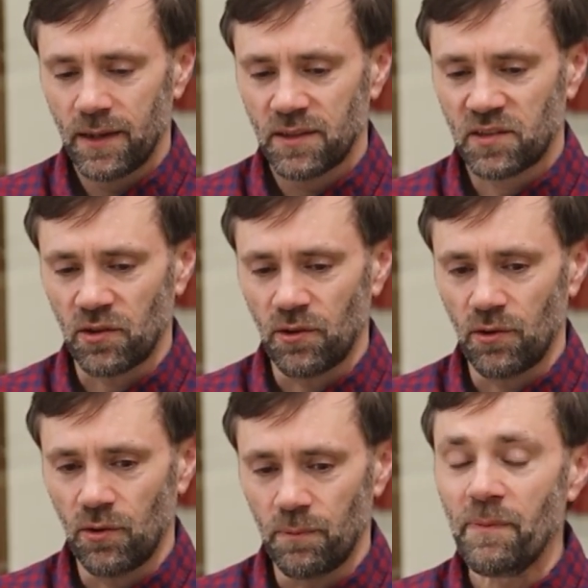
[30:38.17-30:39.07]

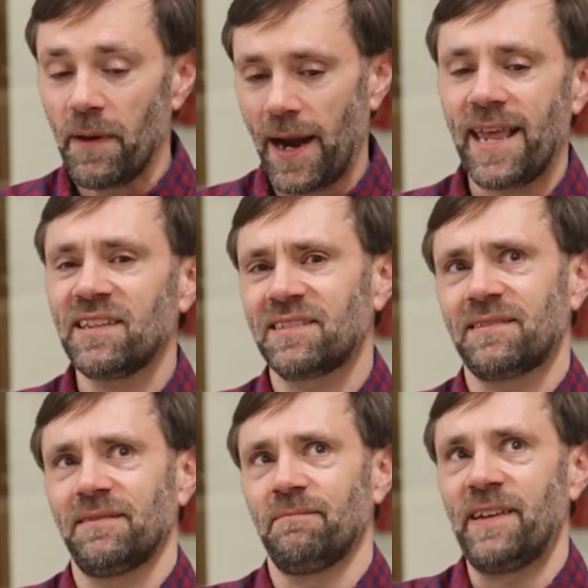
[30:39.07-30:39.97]
so I
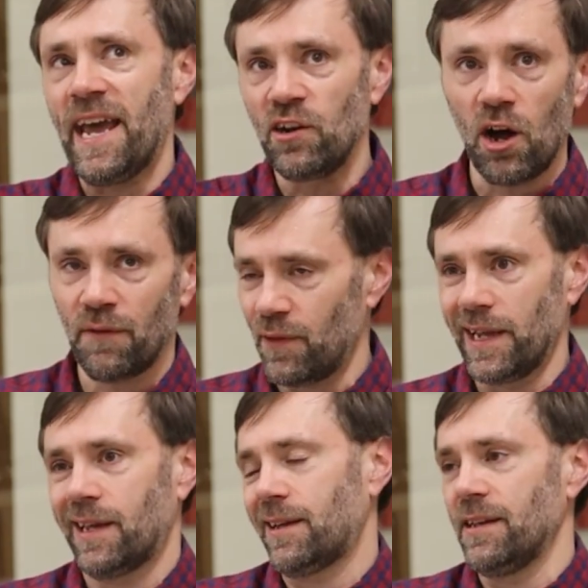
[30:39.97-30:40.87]
guess
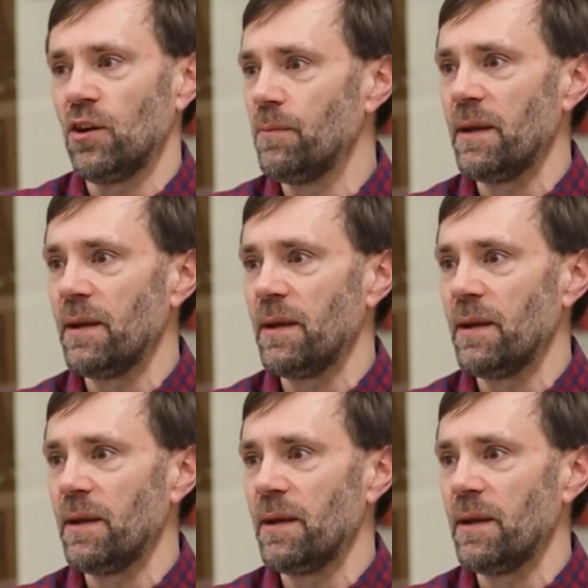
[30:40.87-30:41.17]
Gandalf,